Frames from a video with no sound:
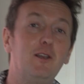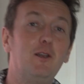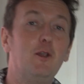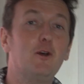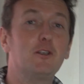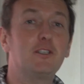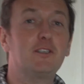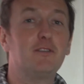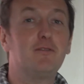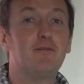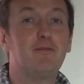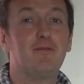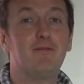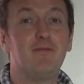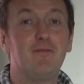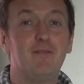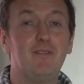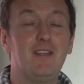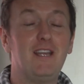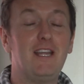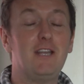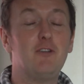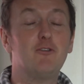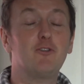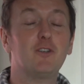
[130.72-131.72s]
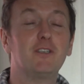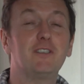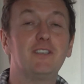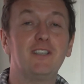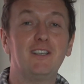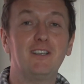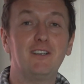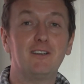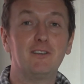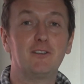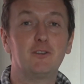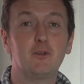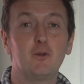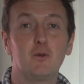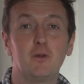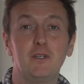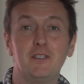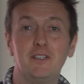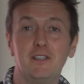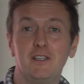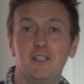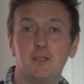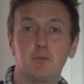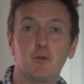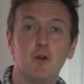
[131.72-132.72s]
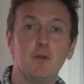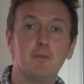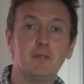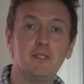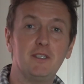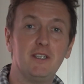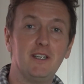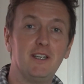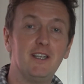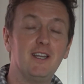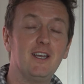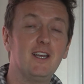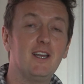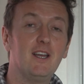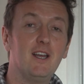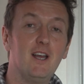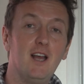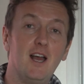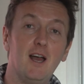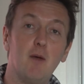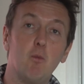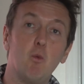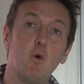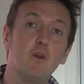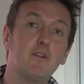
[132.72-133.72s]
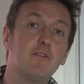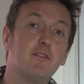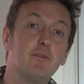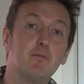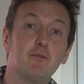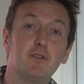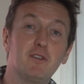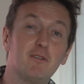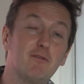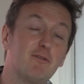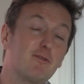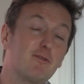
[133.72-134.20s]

lots of interesting little stories in this property, and one of them is the